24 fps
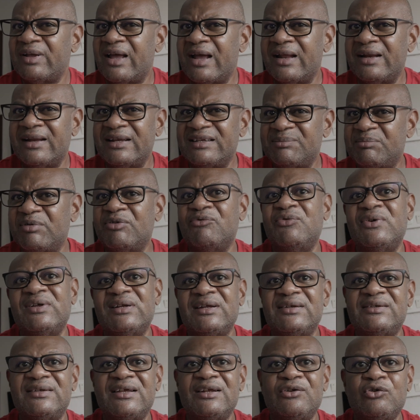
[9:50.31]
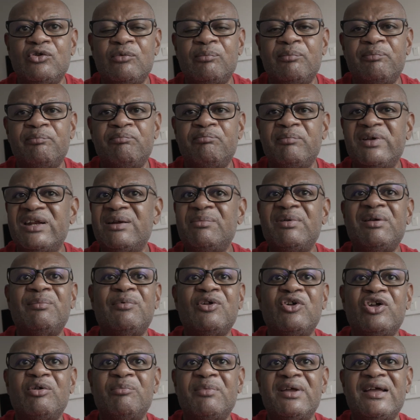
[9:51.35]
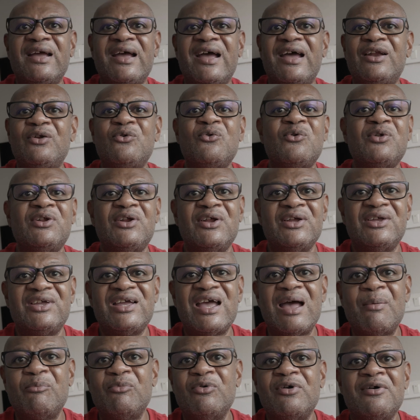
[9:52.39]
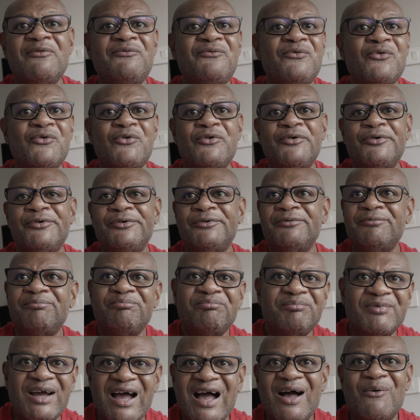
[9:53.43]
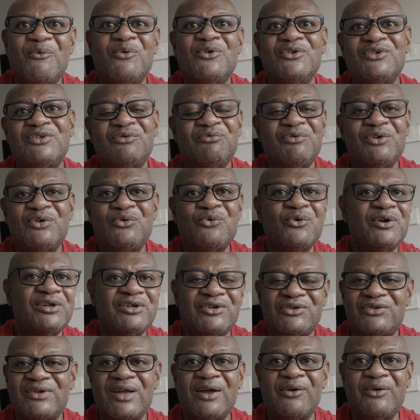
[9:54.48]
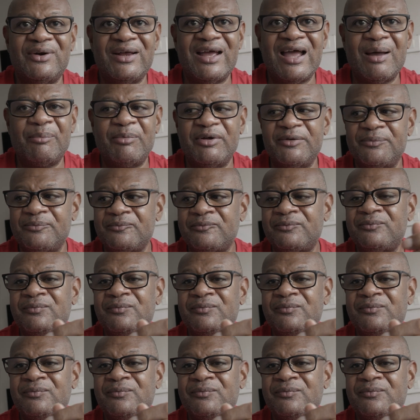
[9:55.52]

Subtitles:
And let's be realistic, not many people are gonna be hand holding a camera for hours to record. It's not gonna happen.